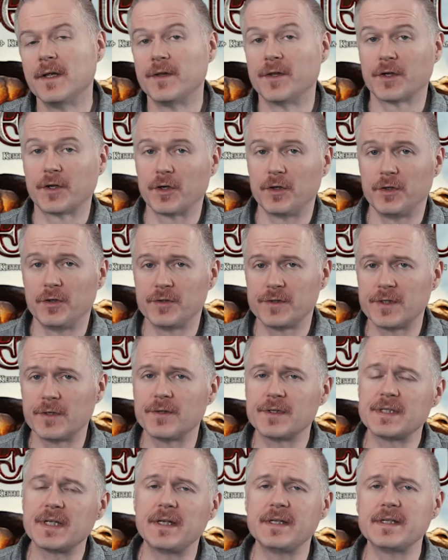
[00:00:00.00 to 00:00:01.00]
The good news though
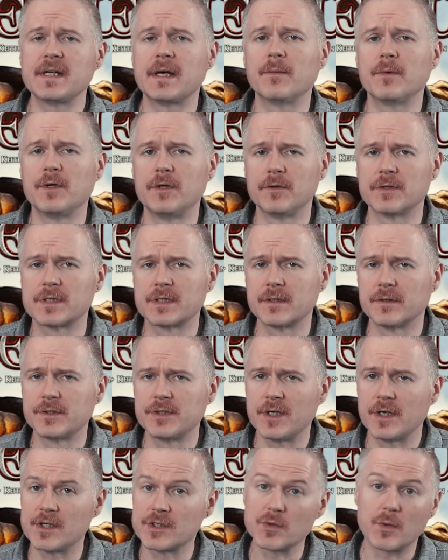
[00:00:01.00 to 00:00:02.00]
is anytime we do a skill
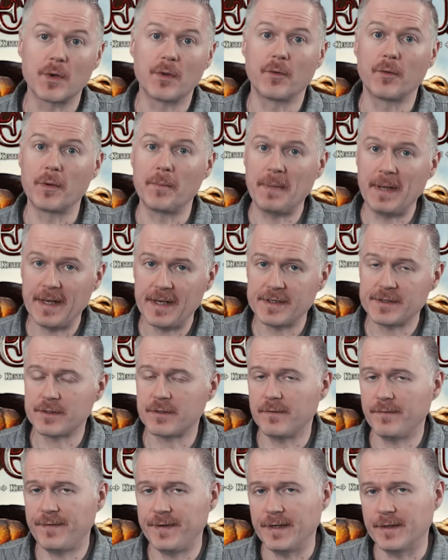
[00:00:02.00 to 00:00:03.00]
challenge, whether we pass or
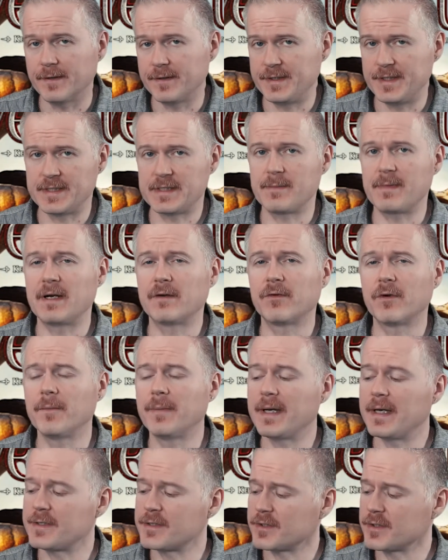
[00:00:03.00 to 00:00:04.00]
fail, it doesn't matter if we
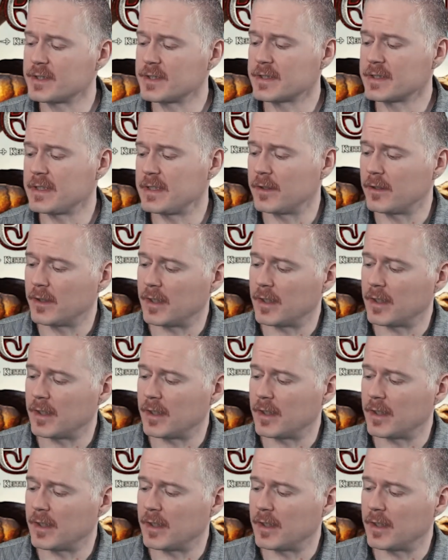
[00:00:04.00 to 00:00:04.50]
pass or succeed or